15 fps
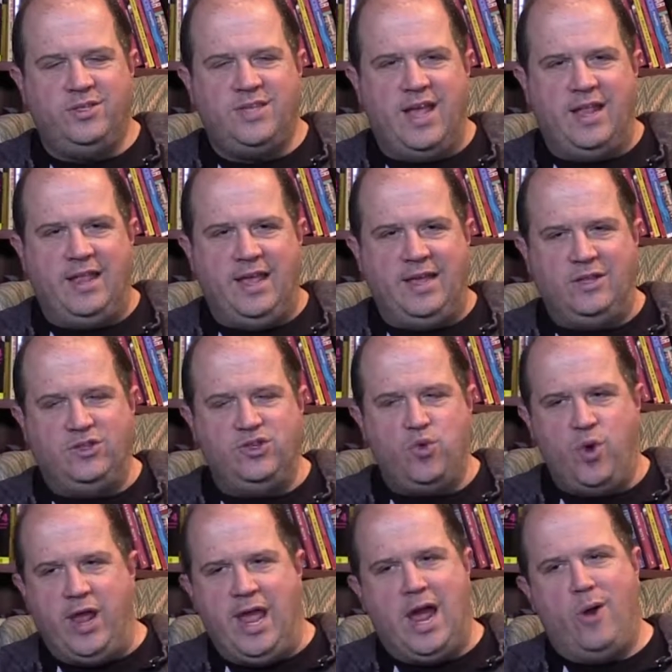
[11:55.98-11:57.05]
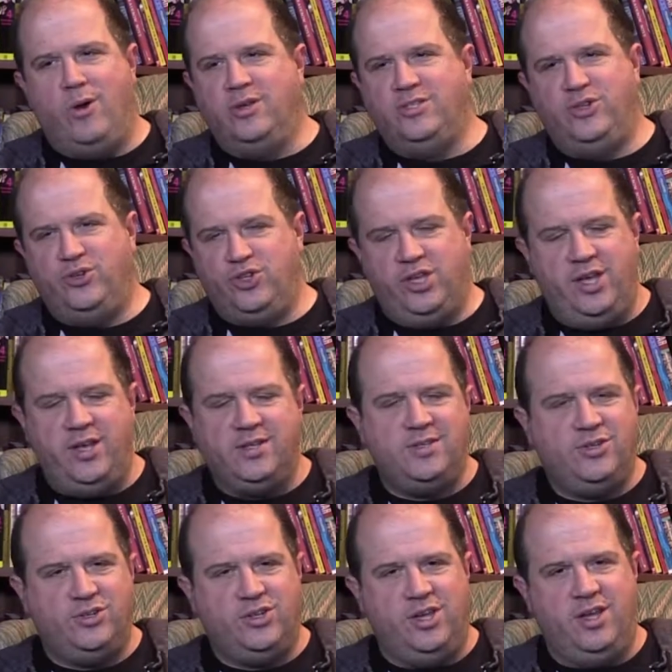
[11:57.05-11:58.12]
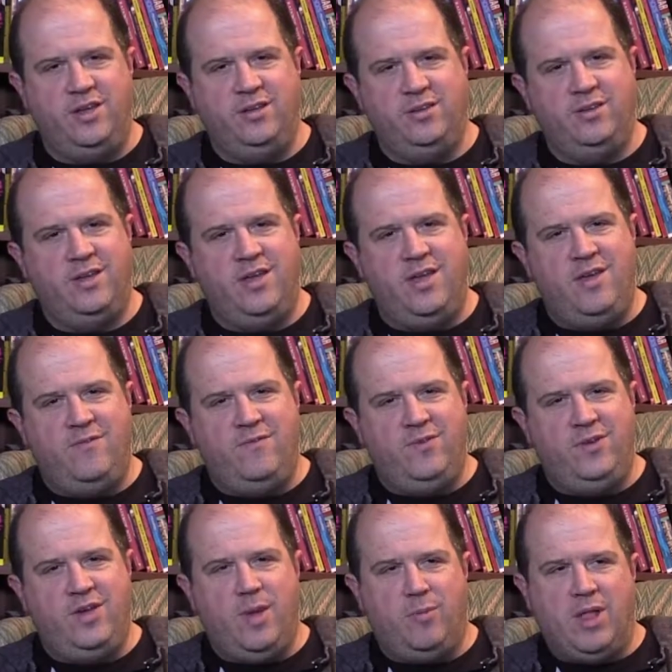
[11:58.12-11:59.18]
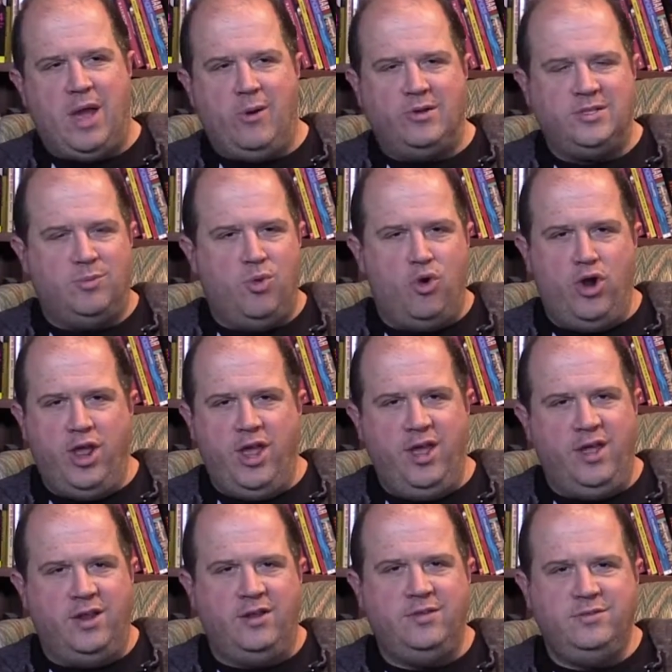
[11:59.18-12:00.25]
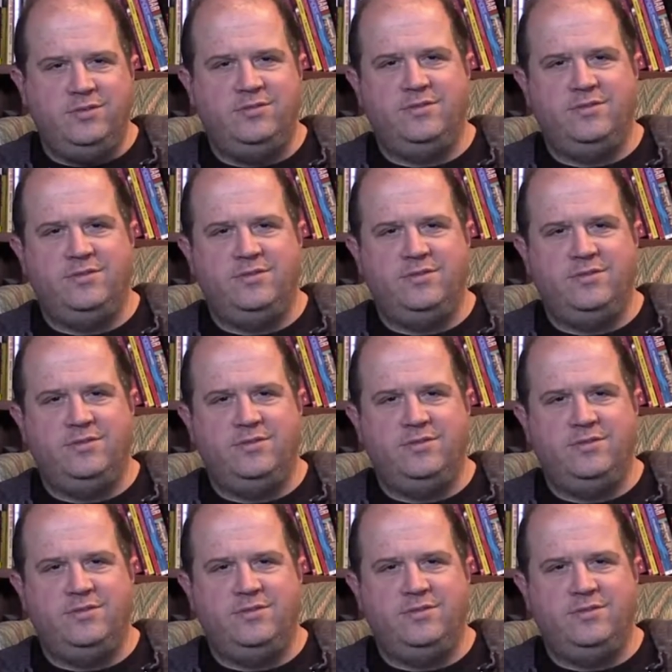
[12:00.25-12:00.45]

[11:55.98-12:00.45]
not like 20 hours usually. It's usually a couple hours in the morning,